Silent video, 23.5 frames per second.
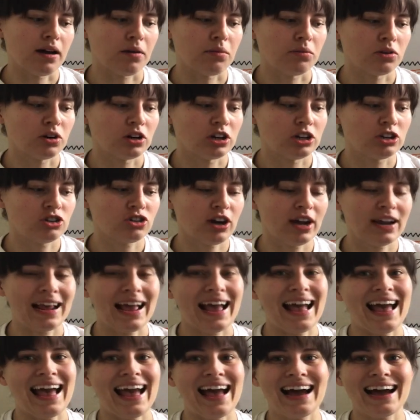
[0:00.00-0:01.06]
We're going to try to
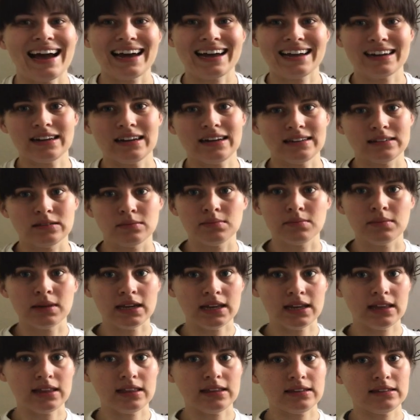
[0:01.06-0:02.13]
add as
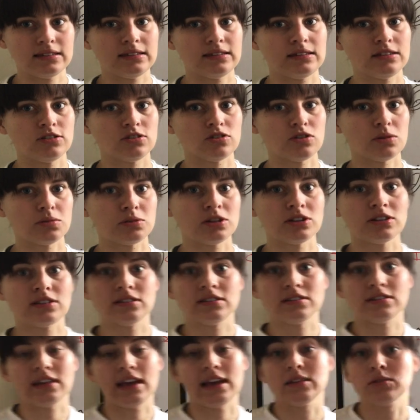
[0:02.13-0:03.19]
many of these
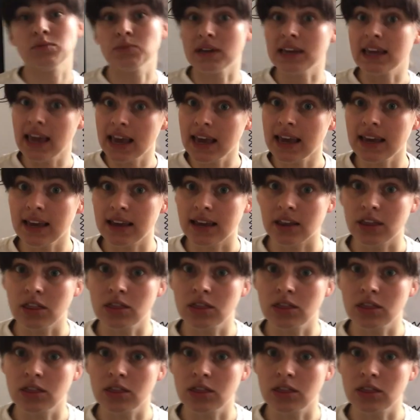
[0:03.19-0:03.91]
descriptions as we can